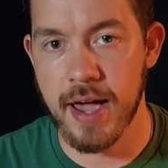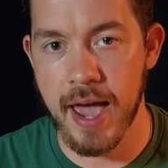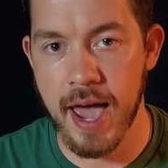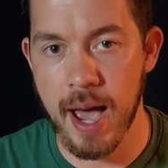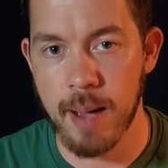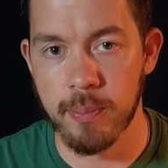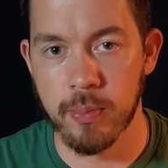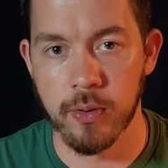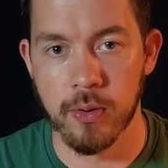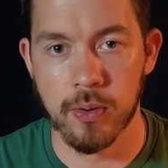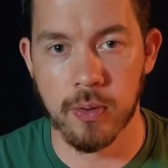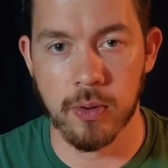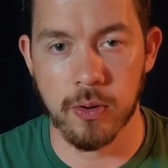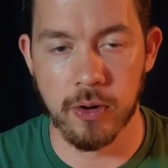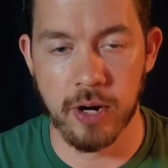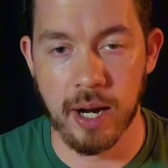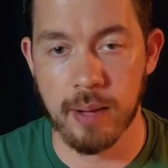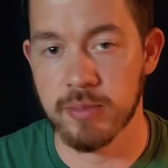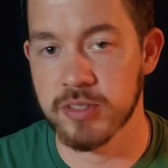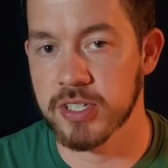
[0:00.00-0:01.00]
Apple, or
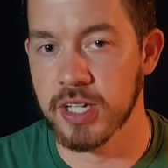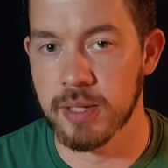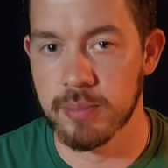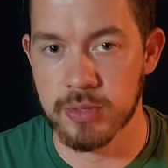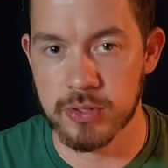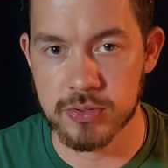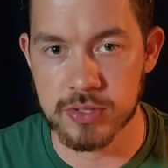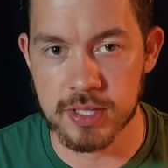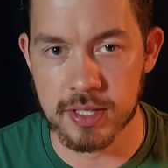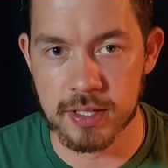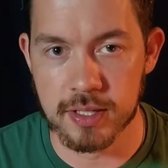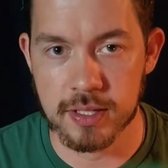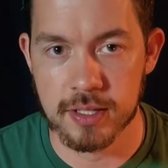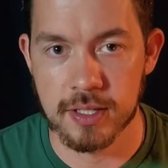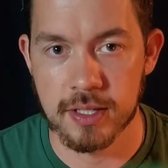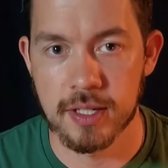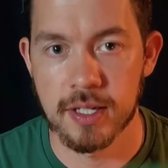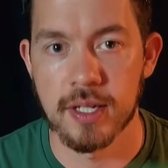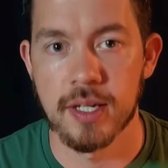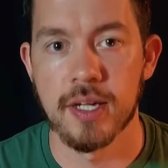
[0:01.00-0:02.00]
Amazon Music.
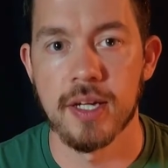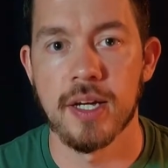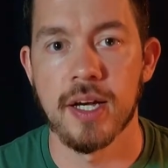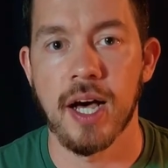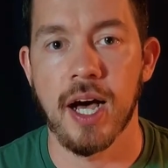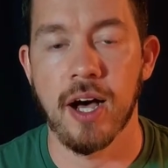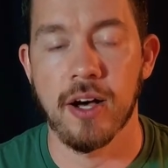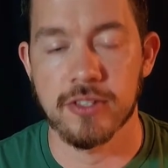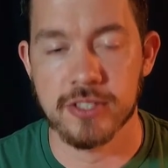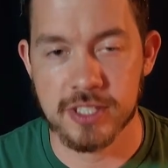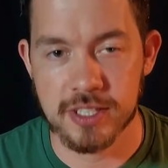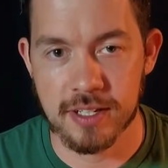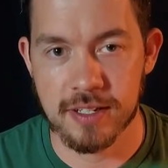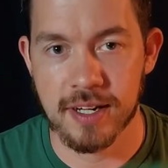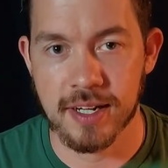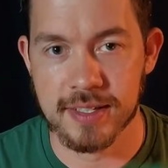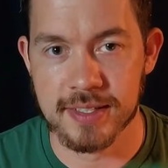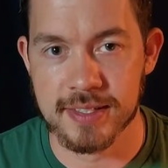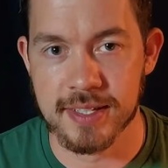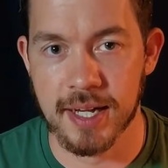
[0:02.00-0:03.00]
I'll see you
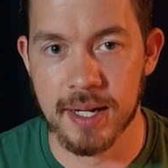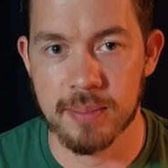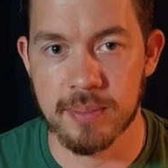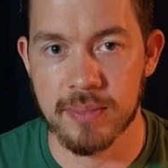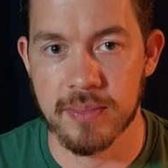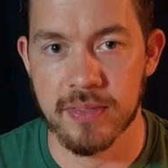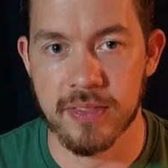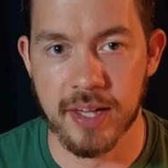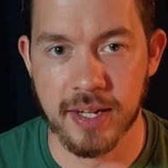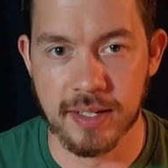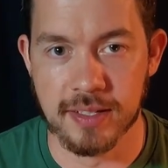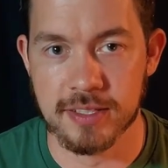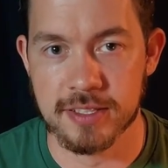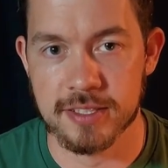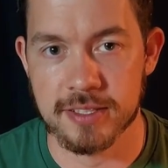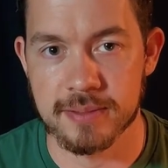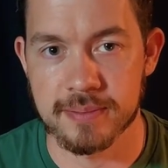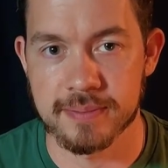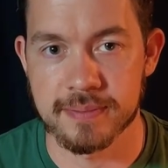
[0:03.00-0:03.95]
next time. Thanks.